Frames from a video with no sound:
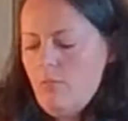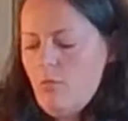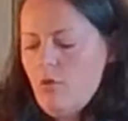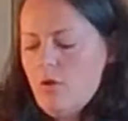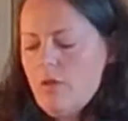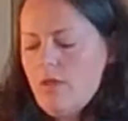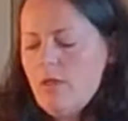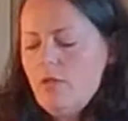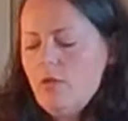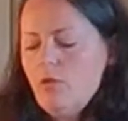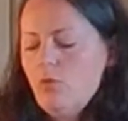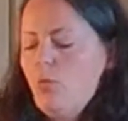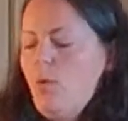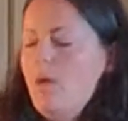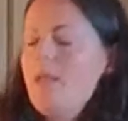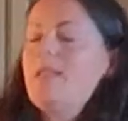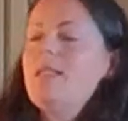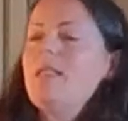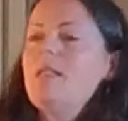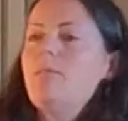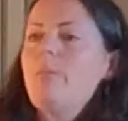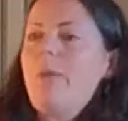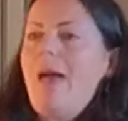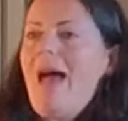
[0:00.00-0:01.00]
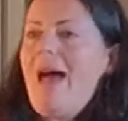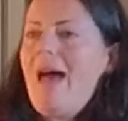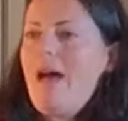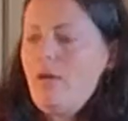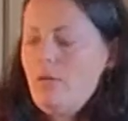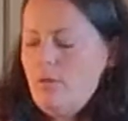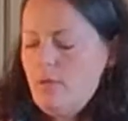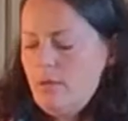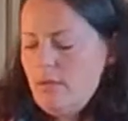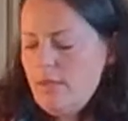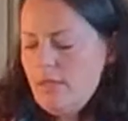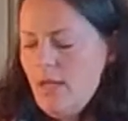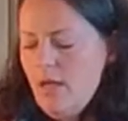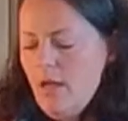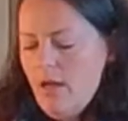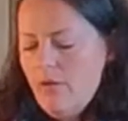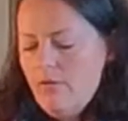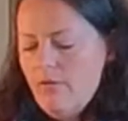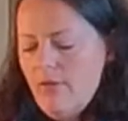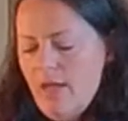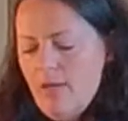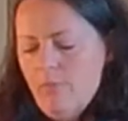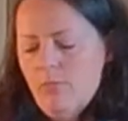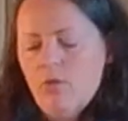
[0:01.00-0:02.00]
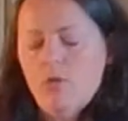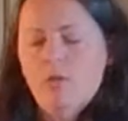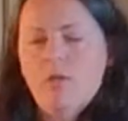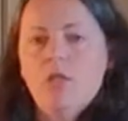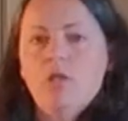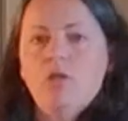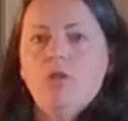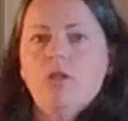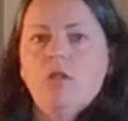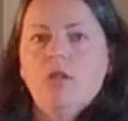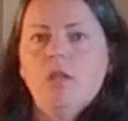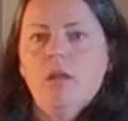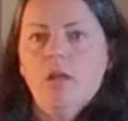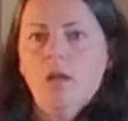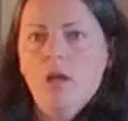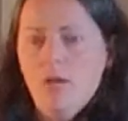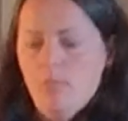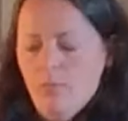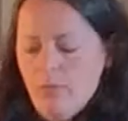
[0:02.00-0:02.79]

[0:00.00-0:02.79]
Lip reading: more than 20 pounds of ammunition,